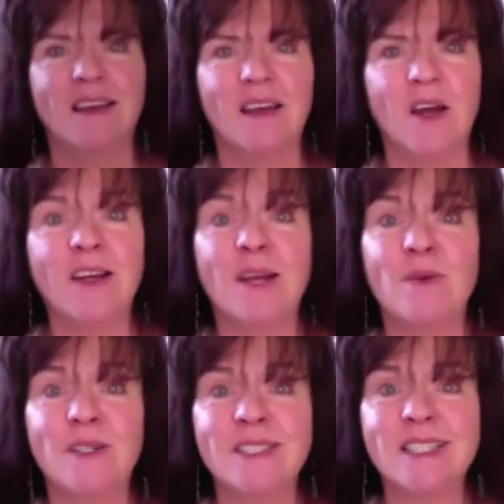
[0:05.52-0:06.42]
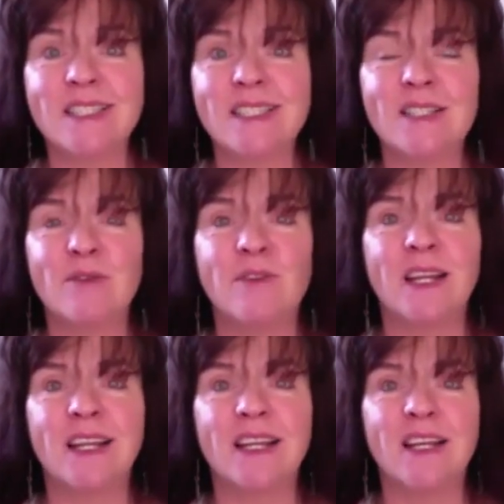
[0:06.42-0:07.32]
Okay, Ros, this is a
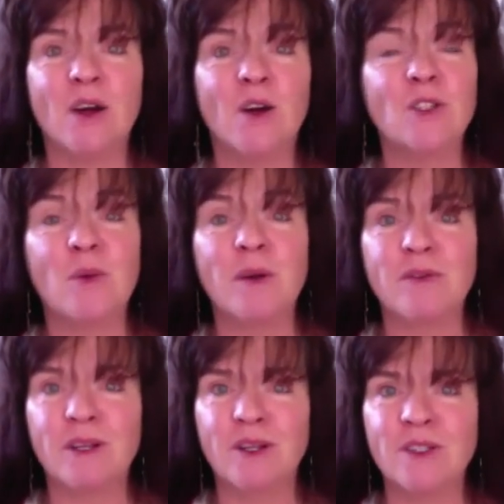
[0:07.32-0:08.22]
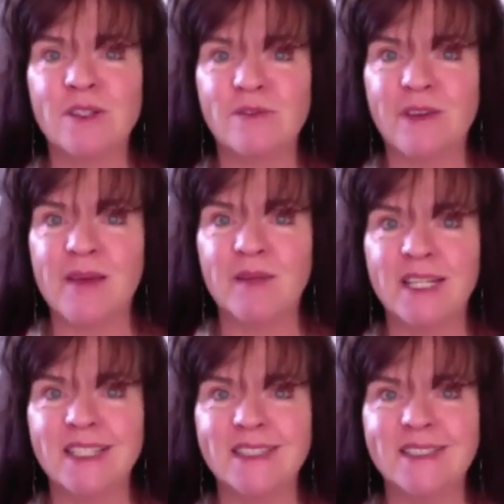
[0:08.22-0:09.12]
fairly hot topic for lots of
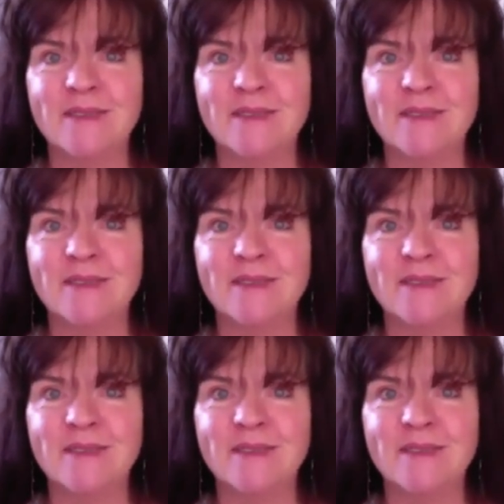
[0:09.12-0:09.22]
families.